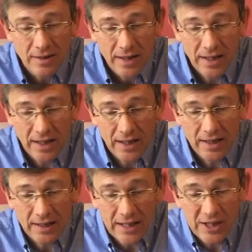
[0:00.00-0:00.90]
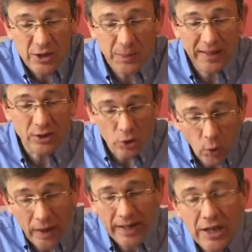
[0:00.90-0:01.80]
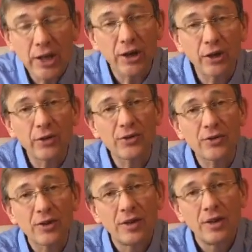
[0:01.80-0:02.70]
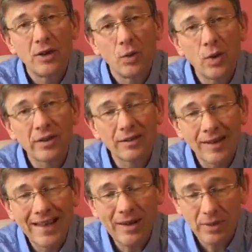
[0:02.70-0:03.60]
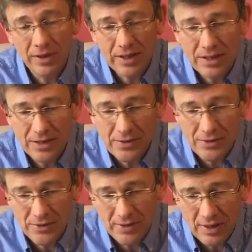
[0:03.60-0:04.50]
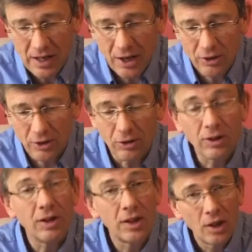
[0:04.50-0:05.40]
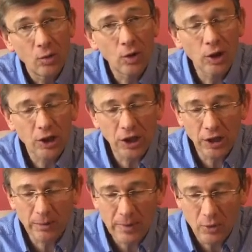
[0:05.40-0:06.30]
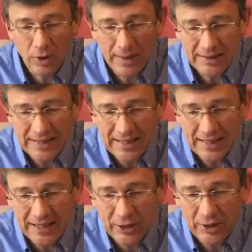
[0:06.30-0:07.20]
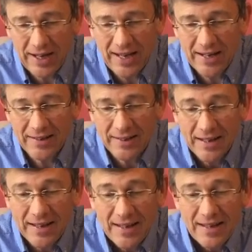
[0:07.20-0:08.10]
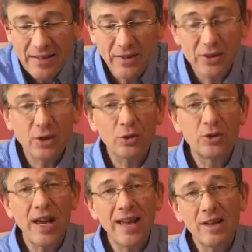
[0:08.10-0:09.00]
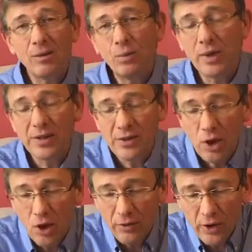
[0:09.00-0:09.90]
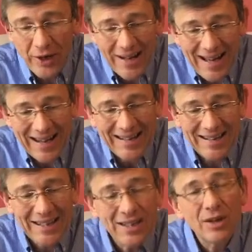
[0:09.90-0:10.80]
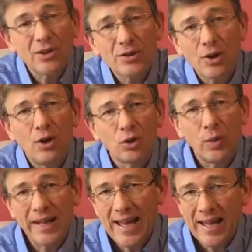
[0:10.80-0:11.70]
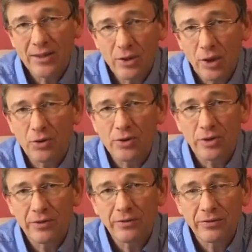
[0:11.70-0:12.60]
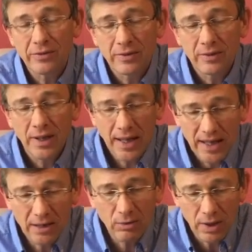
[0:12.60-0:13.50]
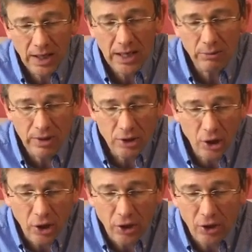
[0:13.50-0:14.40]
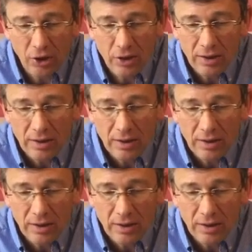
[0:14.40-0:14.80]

And he spent twenty years with Laban, his uncle. We'll look a little bit more about that later. And the, so Jacob was over ninety years old when he had Joseph, and when he returned